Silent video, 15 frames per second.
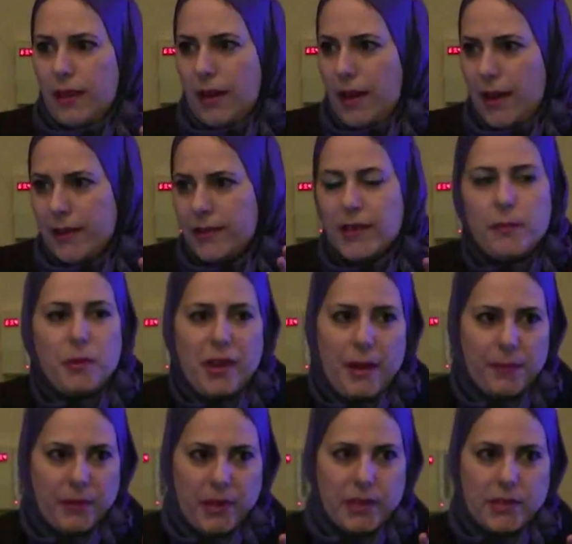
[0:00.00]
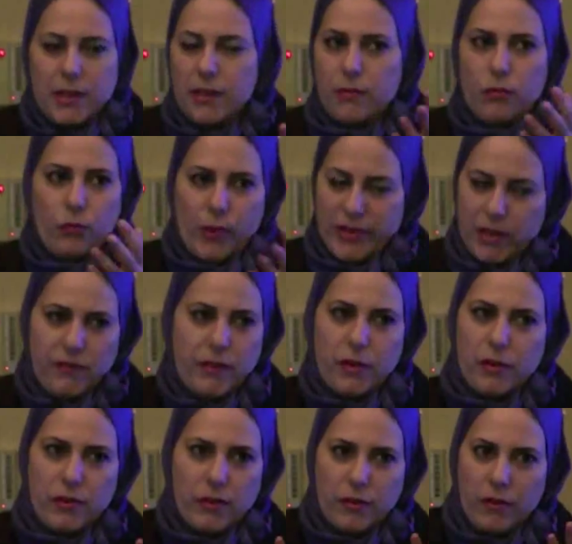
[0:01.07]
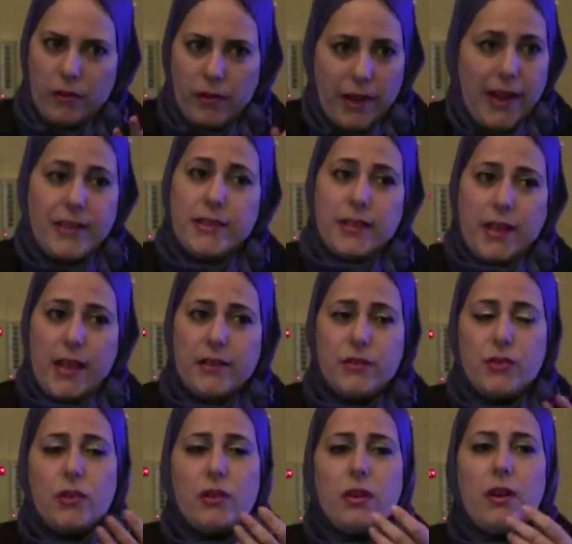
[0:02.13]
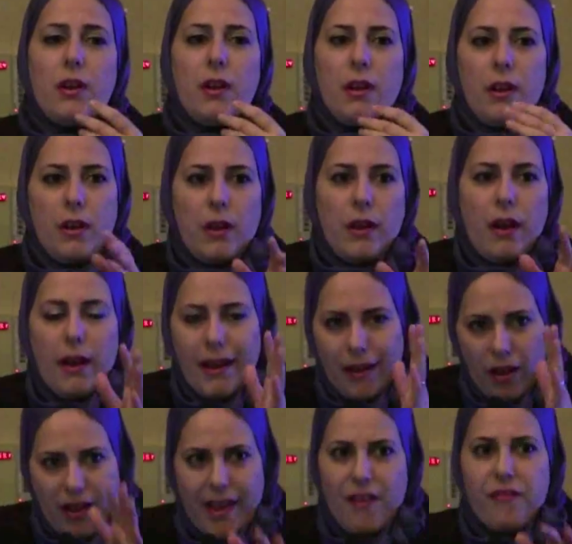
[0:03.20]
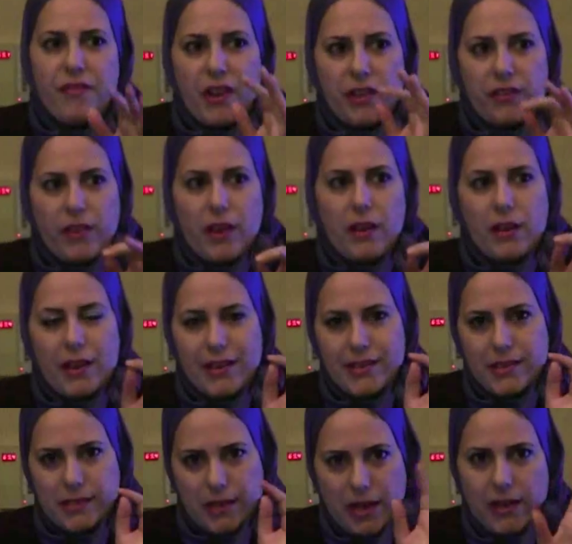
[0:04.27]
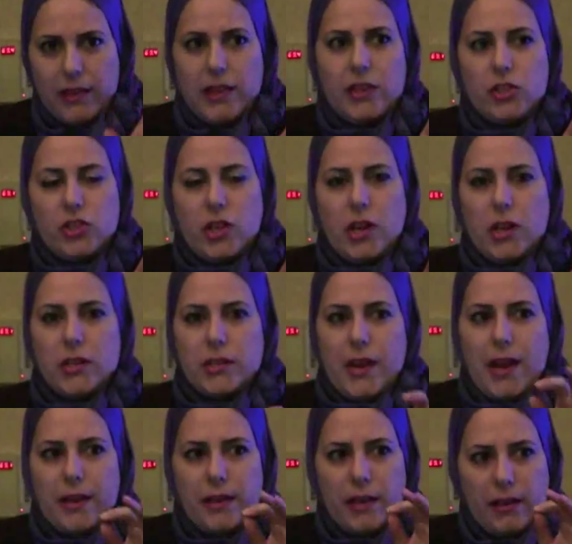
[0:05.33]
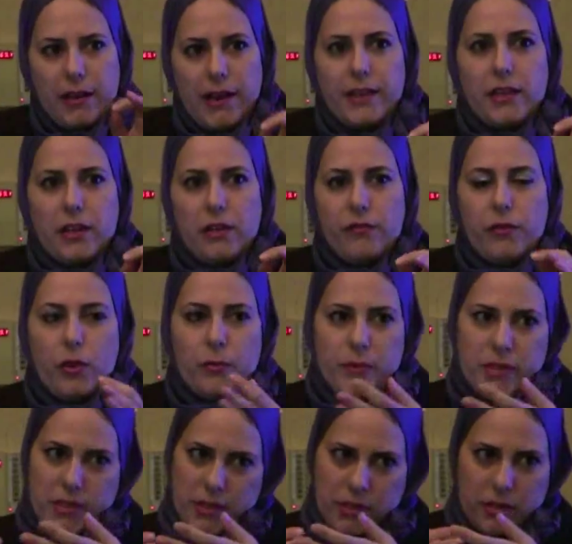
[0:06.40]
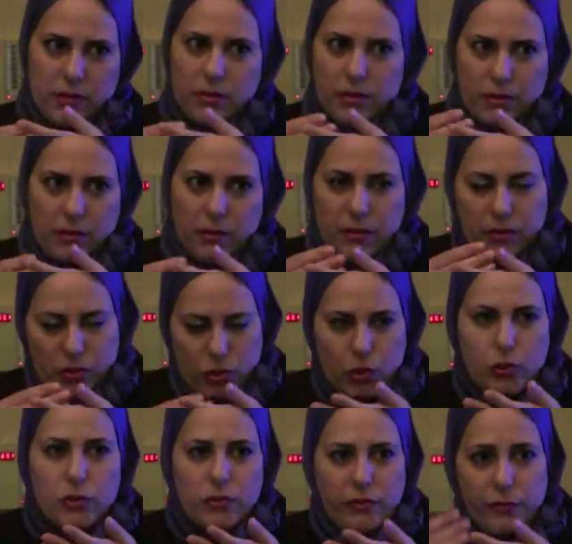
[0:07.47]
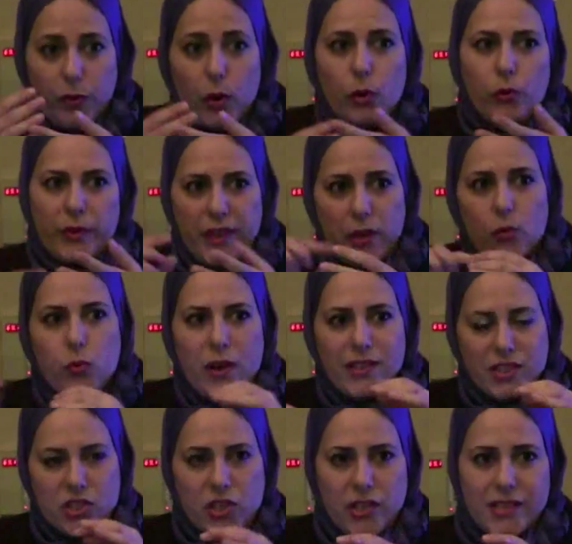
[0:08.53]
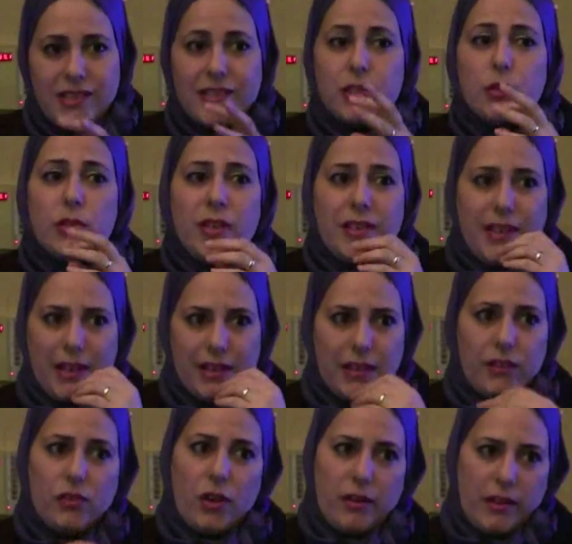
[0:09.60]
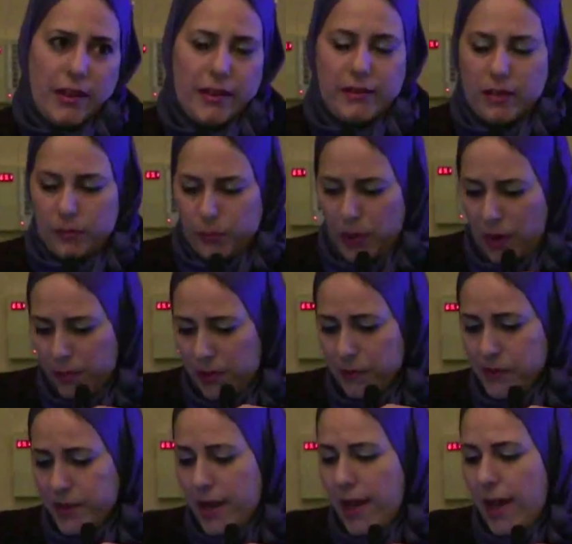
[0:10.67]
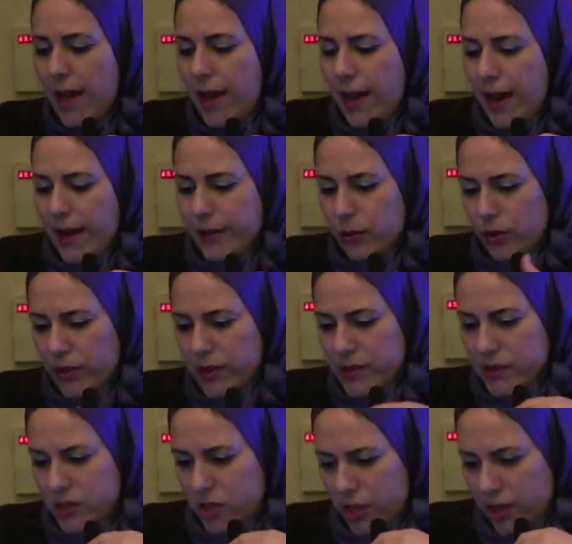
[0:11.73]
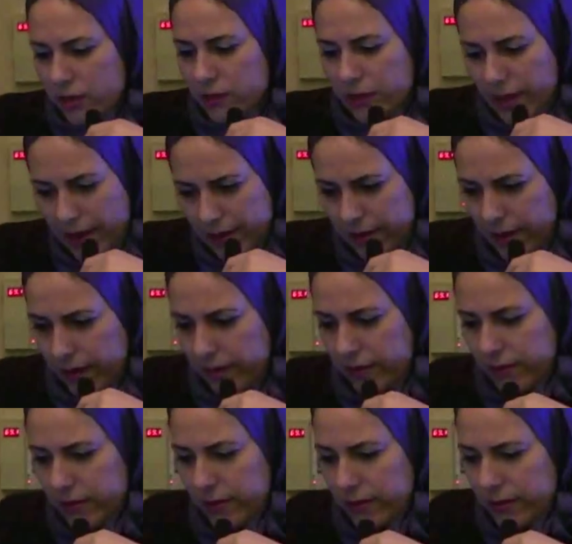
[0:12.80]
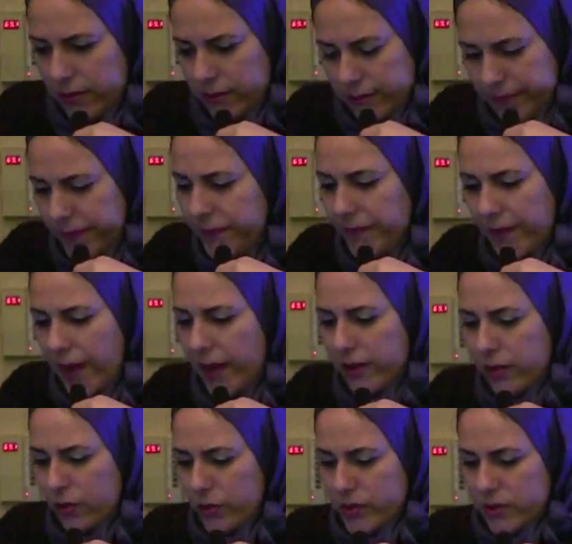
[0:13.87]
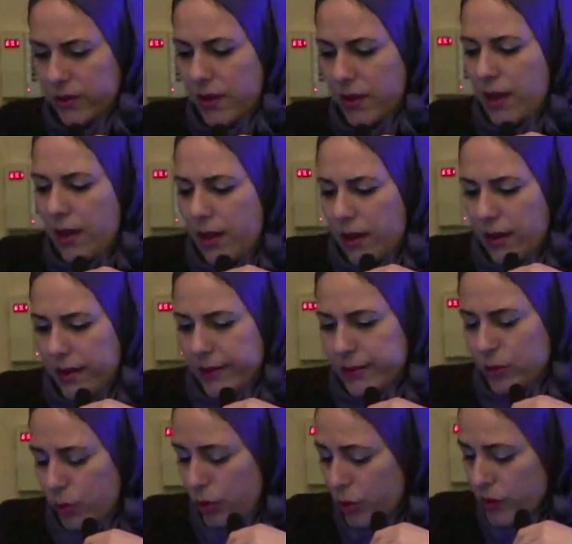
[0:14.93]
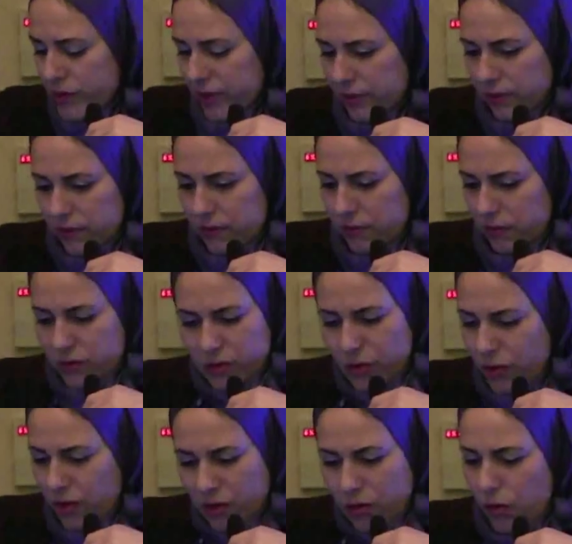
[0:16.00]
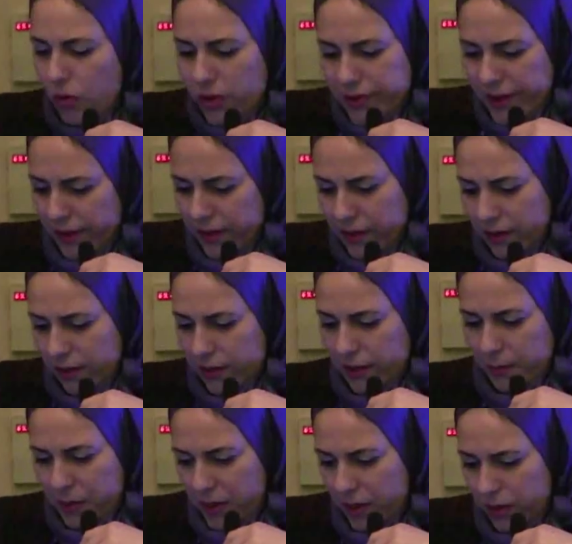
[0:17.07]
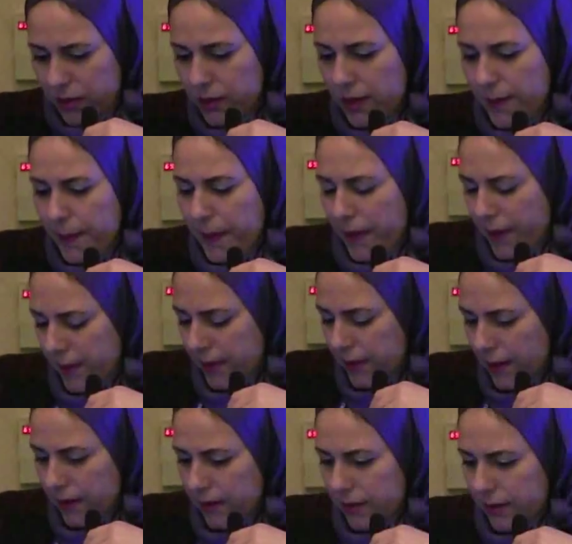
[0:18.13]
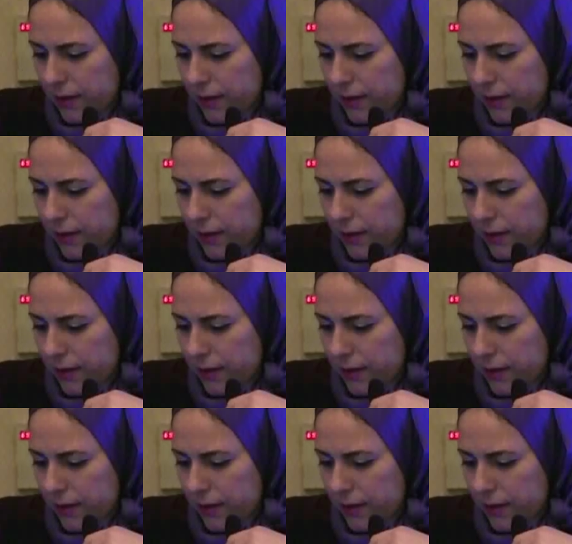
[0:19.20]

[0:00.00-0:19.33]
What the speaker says: anti-epileptics, whatever, anti-cancer. Everything is in the sheet, and the clinical pharmacist should follow the questions to detect the drug-related problems. I took this sheet, and I used to use it during all the period. Then,